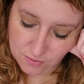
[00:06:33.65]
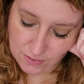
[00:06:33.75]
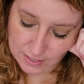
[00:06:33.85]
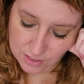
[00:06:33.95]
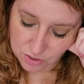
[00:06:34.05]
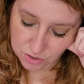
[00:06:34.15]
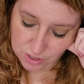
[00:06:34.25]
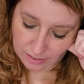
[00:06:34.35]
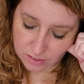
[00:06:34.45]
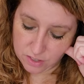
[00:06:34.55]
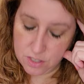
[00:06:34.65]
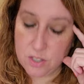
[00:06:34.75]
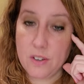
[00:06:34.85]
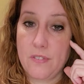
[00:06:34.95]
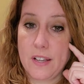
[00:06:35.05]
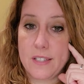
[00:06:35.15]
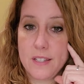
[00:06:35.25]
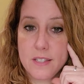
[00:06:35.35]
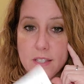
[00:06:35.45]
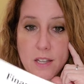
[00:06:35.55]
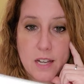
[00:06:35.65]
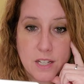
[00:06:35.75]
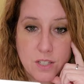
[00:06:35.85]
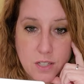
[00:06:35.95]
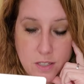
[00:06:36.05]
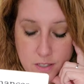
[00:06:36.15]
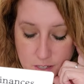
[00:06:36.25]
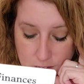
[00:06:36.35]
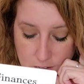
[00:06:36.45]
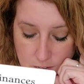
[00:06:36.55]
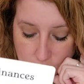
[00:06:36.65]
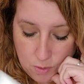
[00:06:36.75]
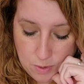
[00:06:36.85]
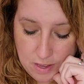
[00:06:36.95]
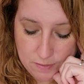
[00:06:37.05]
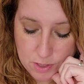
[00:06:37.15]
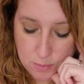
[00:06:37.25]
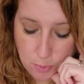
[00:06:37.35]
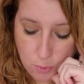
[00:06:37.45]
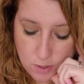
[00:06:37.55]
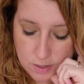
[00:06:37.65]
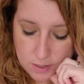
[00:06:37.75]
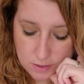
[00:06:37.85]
Financial challenges are affecting this connection. We have support.